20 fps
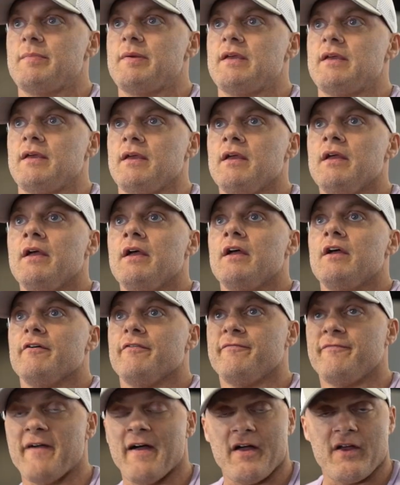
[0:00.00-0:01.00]
be
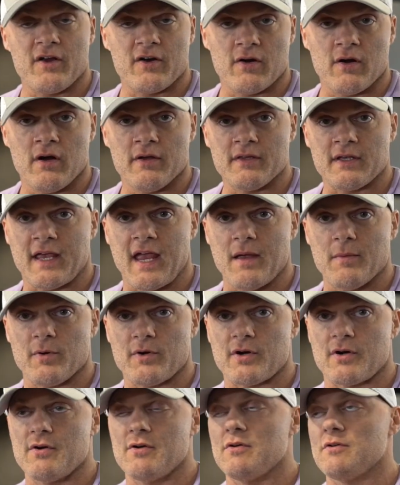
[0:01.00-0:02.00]
failure on the cable
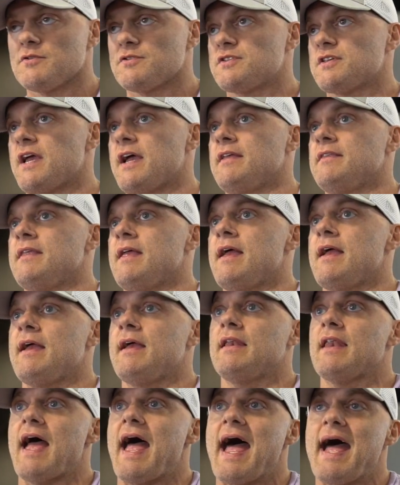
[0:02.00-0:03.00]
curls and
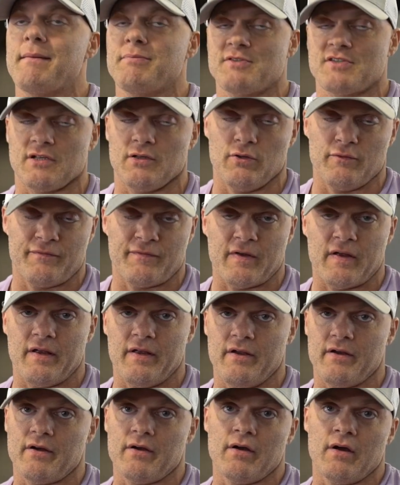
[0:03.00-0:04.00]
then absolute
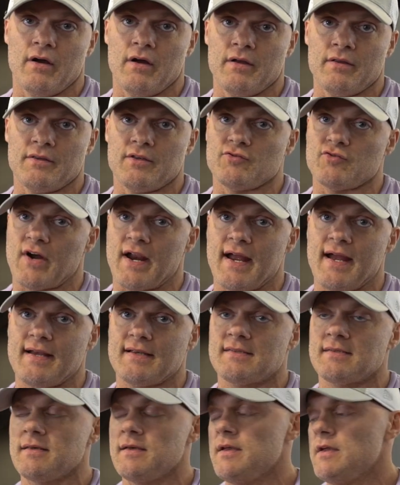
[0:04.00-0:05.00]
failure on the
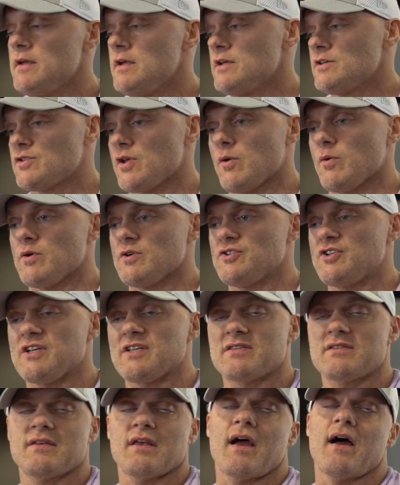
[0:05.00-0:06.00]
drags. So we're
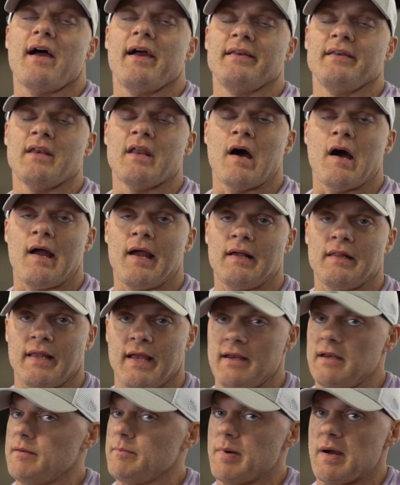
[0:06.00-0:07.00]
just
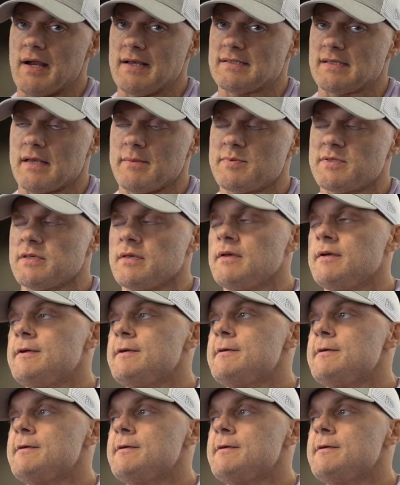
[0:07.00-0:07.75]
annihilating biceps.